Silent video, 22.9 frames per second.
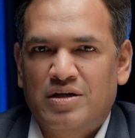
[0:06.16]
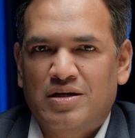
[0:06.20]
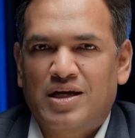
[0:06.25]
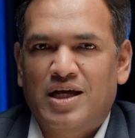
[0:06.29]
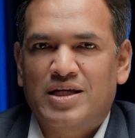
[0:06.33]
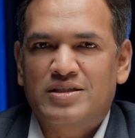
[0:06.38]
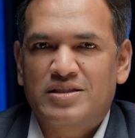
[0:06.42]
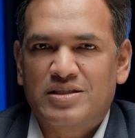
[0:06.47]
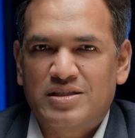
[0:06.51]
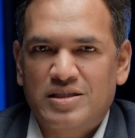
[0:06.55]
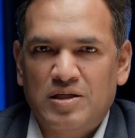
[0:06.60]
and
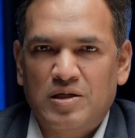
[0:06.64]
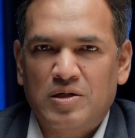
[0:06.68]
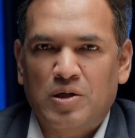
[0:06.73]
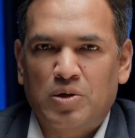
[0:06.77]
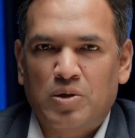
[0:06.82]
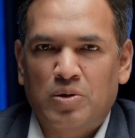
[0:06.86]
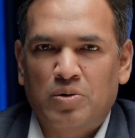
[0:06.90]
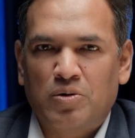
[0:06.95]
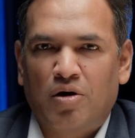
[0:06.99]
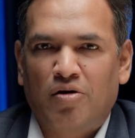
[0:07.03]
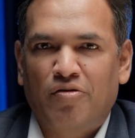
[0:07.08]

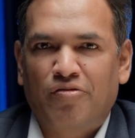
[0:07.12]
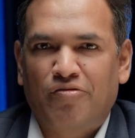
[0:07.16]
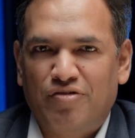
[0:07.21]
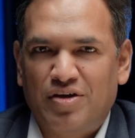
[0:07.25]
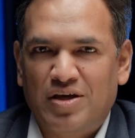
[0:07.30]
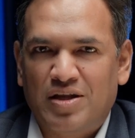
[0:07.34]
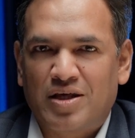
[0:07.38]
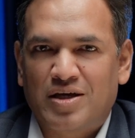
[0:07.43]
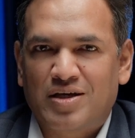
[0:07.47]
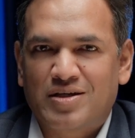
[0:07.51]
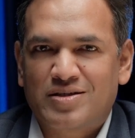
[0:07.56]
CEO of
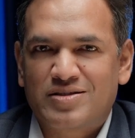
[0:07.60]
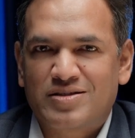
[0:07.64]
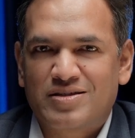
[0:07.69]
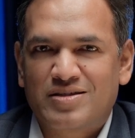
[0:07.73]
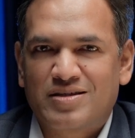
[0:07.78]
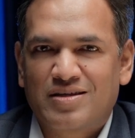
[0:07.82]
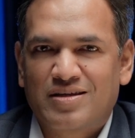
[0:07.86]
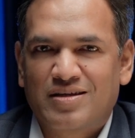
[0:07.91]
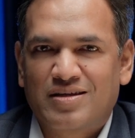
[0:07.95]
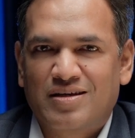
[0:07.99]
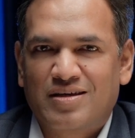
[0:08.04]
Phoenix,
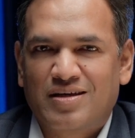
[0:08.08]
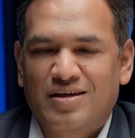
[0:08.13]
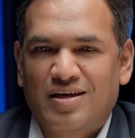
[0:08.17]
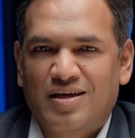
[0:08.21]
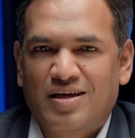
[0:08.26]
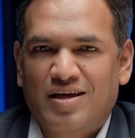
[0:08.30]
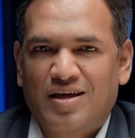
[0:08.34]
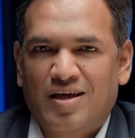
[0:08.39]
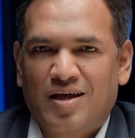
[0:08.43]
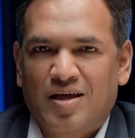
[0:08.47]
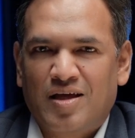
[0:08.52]

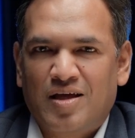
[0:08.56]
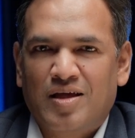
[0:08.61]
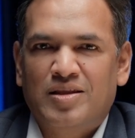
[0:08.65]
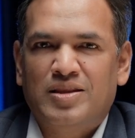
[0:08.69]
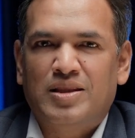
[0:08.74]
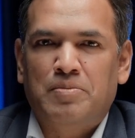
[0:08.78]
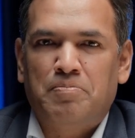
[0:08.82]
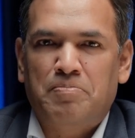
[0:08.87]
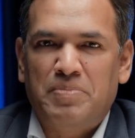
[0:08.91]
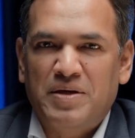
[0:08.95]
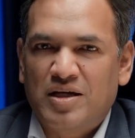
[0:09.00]
the
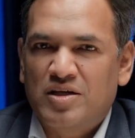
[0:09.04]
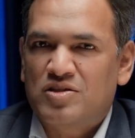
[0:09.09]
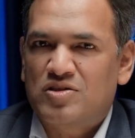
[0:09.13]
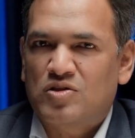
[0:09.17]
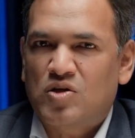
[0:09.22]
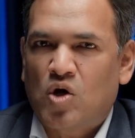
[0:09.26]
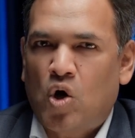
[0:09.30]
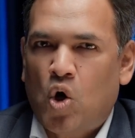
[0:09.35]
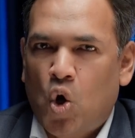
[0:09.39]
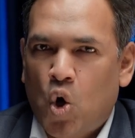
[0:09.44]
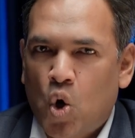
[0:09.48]
biggest
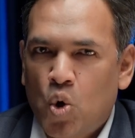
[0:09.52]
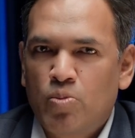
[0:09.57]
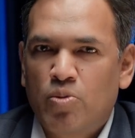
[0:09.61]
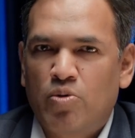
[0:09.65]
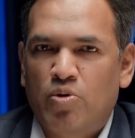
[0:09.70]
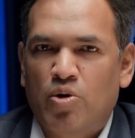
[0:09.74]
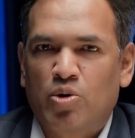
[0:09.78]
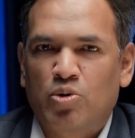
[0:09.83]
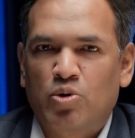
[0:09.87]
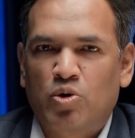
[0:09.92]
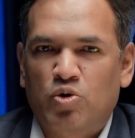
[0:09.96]

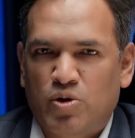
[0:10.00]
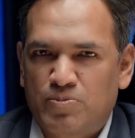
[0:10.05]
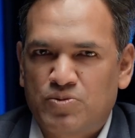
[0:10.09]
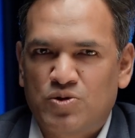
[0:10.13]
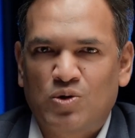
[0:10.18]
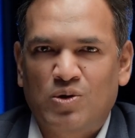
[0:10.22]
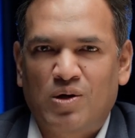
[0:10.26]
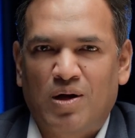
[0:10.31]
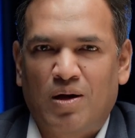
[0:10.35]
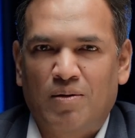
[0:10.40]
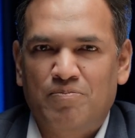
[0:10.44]
homegrown crypto
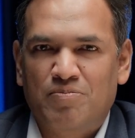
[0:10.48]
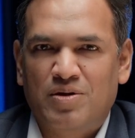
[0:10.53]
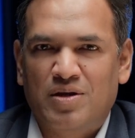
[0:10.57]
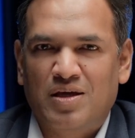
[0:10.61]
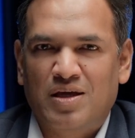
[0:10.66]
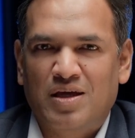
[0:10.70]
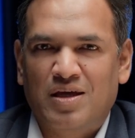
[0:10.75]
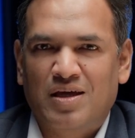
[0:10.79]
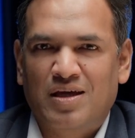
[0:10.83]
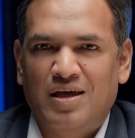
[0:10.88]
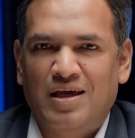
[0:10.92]

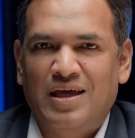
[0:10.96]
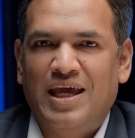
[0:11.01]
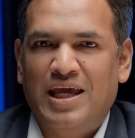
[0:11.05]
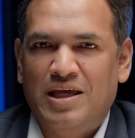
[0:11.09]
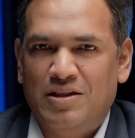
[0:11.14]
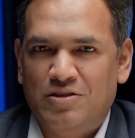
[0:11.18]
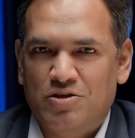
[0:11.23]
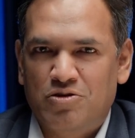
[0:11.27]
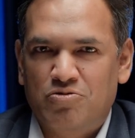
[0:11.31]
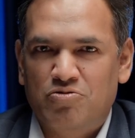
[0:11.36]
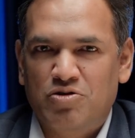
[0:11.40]
company in
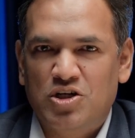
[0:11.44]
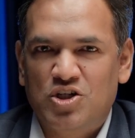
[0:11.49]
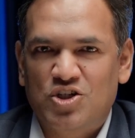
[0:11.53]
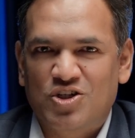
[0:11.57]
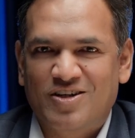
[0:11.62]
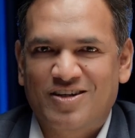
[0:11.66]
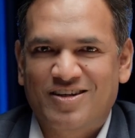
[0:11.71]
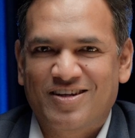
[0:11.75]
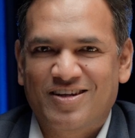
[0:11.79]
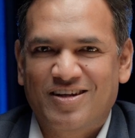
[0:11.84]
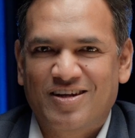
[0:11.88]
the
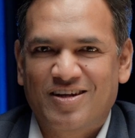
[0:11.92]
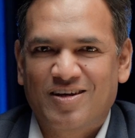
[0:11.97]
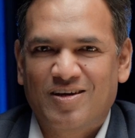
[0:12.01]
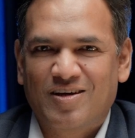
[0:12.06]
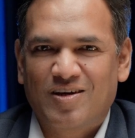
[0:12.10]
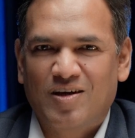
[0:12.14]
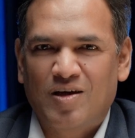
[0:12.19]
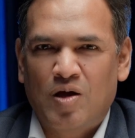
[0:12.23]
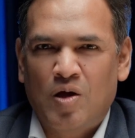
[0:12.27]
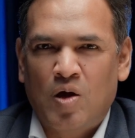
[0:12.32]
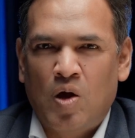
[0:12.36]
region.
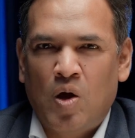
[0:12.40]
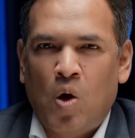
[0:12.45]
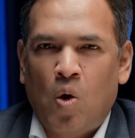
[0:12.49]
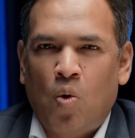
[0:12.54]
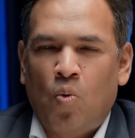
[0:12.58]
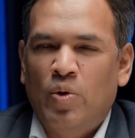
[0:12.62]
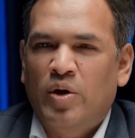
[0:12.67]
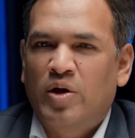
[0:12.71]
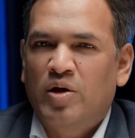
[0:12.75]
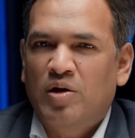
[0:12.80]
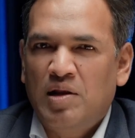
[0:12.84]

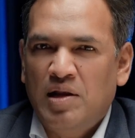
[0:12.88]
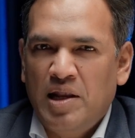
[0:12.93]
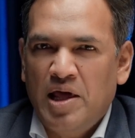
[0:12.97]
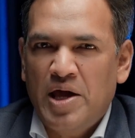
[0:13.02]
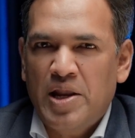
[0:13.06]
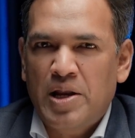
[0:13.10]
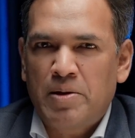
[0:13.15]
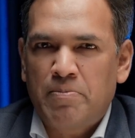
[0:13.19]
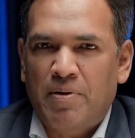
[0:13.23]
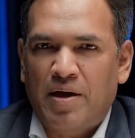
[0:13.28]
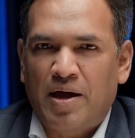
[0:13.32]
We're going to learn
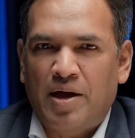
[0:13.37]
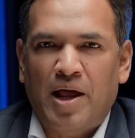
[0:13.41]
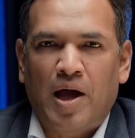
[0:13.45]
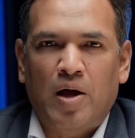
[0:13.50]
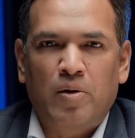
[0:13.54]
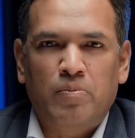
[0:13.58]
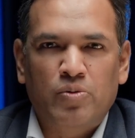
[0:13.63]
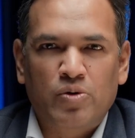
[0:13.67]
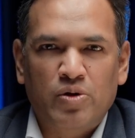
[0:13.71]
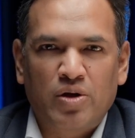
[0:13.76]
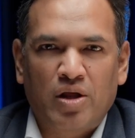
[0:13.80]
about how
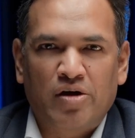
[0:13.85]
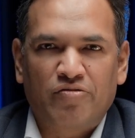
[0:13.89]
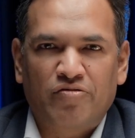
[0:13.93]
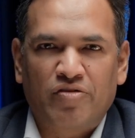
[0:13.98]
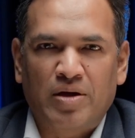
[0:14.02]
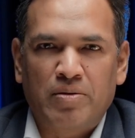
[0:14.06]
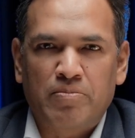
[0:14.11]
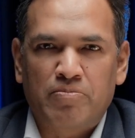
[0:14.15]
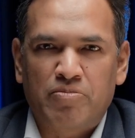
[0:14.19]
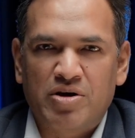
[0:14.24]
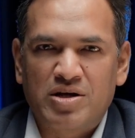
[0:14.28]
Munaf
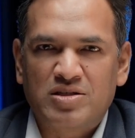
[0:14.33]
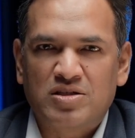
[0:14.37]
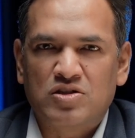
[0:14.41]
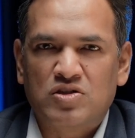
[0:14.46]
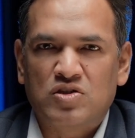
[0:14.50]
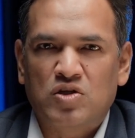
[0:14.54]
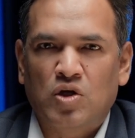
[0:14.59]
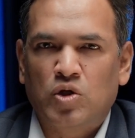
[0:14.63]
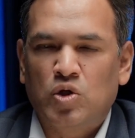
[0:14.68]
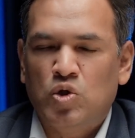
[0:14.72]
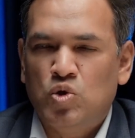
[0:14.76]
embraces
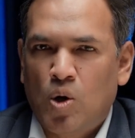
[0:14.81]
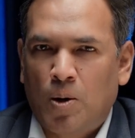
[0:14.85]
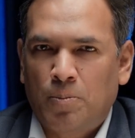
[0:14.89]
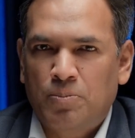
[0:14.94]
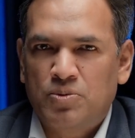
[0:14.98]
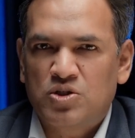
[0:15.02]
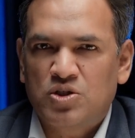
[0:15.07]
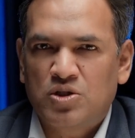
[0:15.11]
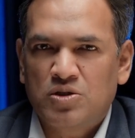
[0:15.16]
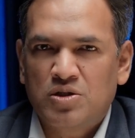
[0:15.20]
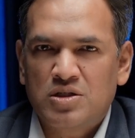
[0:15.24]
new
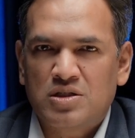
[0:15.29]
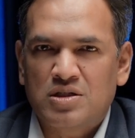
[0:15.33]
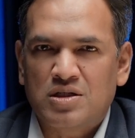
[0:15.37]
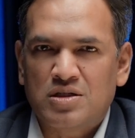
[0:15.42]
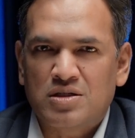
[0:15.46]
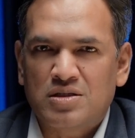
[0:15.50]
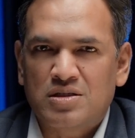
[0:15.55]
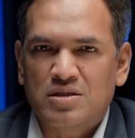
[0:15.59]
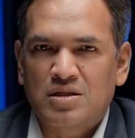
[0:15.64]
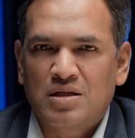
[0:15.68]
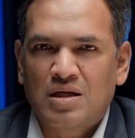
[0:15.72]

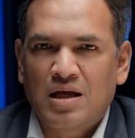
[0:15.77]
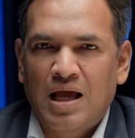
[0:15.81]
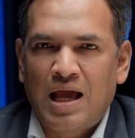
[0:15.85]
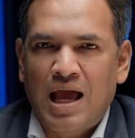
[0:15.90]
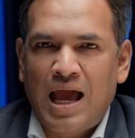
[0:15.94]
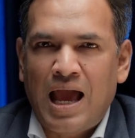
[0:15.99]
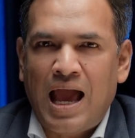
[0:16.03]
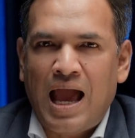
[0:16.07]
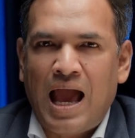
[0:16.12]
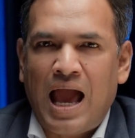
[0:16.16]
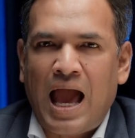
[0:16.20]
opportunities,
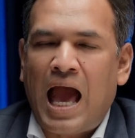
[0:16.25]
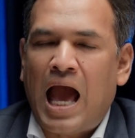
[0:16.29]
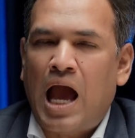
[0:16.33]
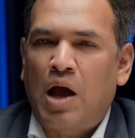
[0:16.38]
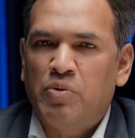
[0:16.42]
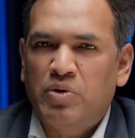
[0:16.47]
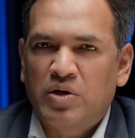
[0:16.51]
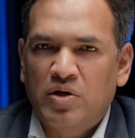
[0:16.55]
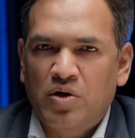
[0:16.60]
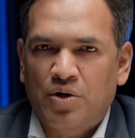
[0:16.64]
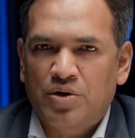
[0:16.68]
how
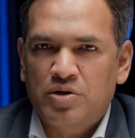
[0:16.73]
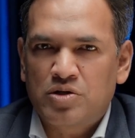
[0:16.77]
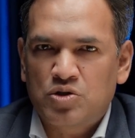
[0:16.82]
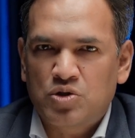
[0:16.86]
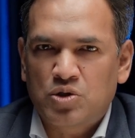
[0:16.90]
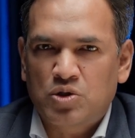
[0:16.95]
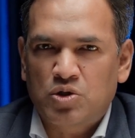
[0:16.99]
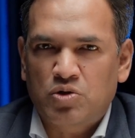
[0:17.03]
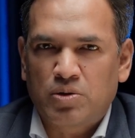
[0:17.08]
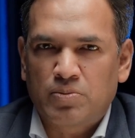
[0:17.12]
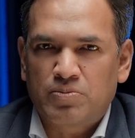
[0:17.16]
he got into
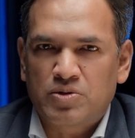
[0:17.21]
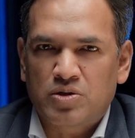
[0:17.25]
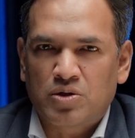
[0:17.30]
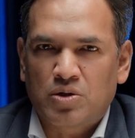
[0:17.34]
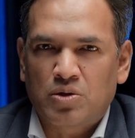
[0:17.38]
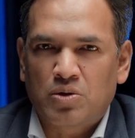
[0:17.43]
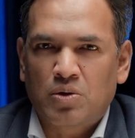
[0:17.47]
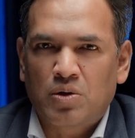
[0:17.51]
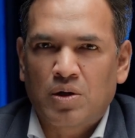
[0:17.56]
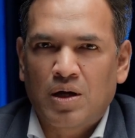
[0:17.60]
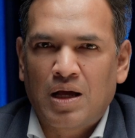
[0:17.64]

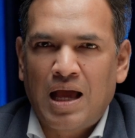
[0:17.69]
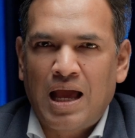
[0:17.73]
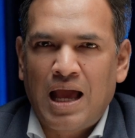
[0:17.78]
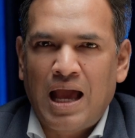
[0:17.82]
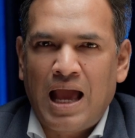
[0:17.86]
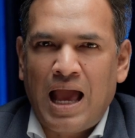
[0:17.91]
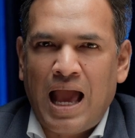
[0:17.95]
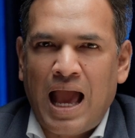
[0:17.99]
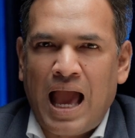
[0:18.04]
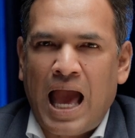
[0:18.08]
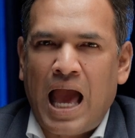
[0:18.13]
crypto,
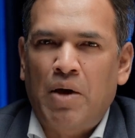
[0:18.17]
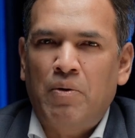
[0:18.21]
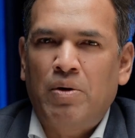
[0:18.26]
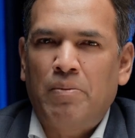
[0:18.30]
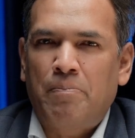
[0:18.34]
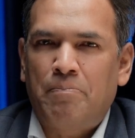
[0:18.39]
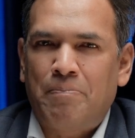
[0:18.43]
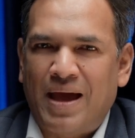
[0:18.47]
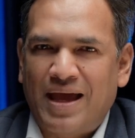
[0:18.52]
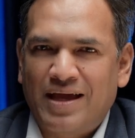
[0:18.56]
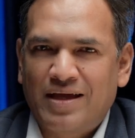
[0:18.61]
how a
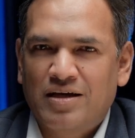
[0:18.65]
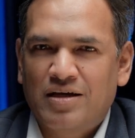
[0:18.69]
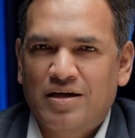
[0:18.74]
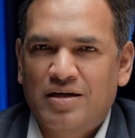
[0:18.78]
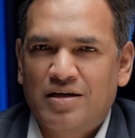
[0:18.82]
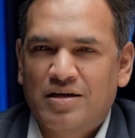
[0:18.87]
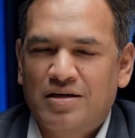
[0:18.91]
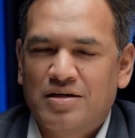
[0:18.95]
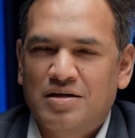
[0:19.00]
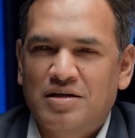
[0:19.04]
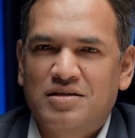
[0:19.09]

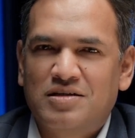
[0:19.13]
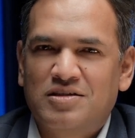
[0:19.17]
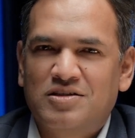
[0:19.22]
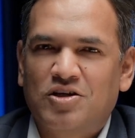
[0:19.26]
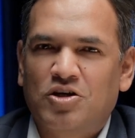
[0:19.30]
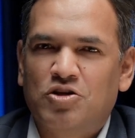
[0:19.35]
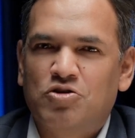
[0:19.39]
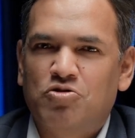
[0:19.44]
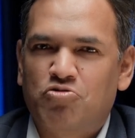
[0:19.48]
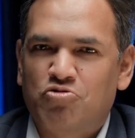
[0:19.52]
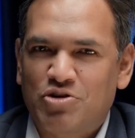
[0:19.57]
banker
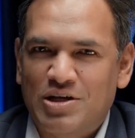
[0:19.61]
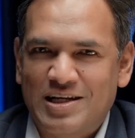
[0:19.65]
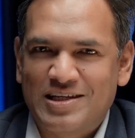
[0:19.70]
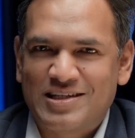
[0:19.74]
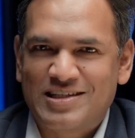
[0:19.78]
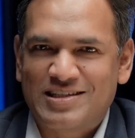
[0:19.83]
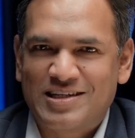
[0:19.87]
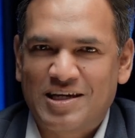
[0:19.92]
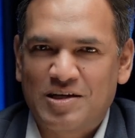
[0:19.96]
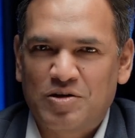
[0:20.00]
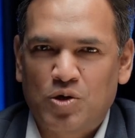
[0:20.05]
turned real
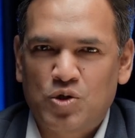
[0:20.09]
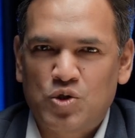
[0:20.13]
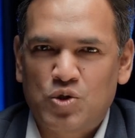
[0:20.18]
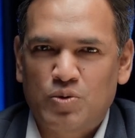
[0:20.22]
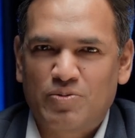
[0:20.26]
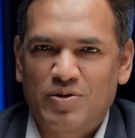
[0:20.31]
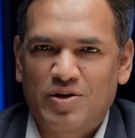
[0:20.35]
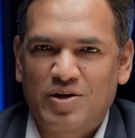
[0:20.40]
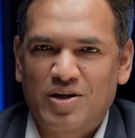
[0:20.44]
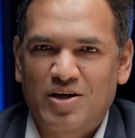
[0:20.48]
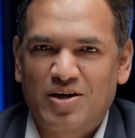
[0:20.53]
estate
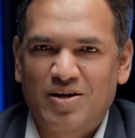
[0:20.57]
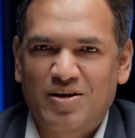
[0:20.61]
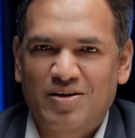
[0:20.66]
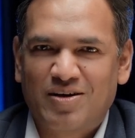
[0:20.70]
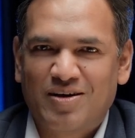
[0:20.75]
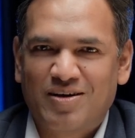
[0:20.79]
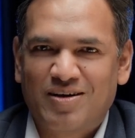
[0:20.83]
entrepreneur